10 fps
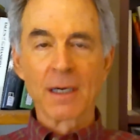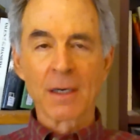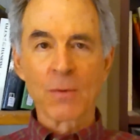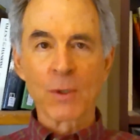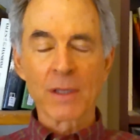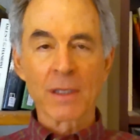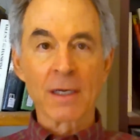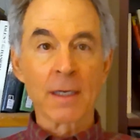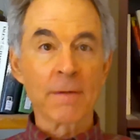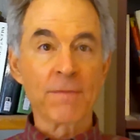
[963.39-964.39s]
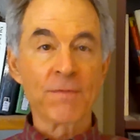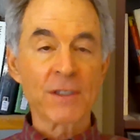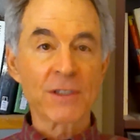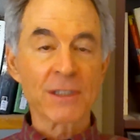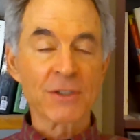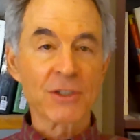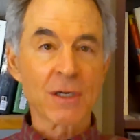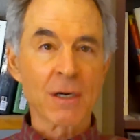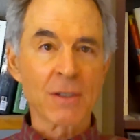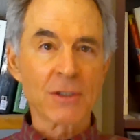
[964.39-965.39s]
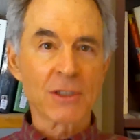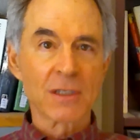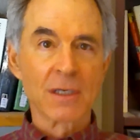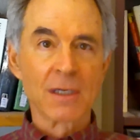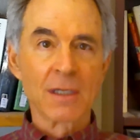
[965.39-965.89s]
with a lot of fits and starts,